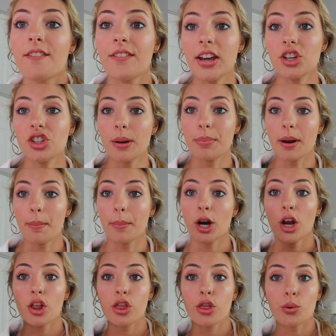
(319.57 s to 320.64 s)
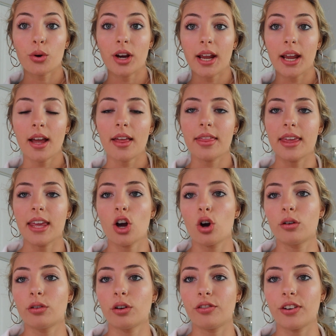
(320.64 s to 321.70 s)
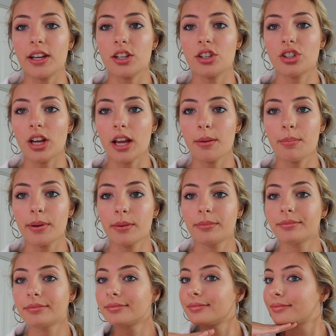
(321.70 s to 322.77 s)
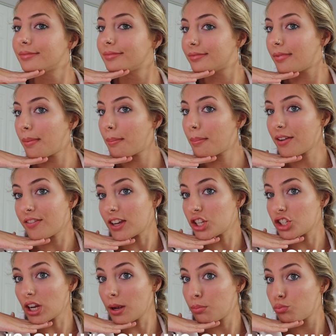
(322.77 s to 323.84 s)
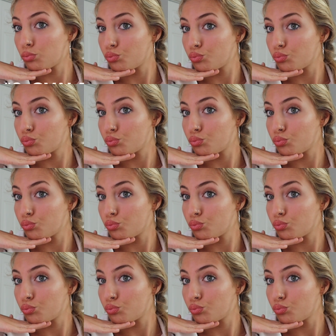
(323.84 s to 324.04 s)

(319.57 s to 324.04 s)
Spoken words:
Face shape number 3, the oval face shape. My face shape.